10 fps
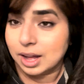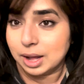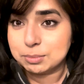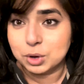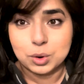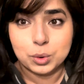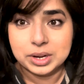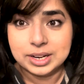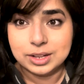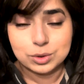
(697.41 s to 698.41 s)
I'm not
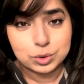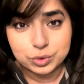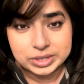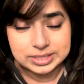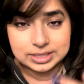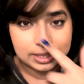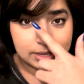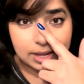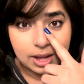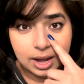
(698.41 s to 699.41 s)
oily or greasy.